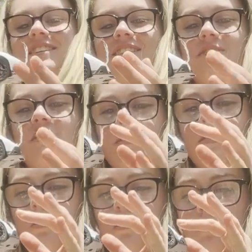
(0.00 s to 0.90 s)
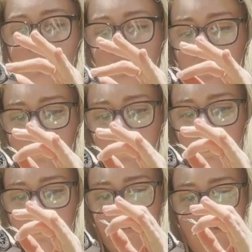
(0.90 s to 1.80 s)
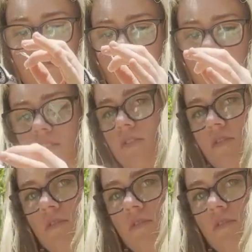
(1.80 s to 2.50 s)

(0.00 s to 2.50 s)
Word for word: and this was so cool. It's got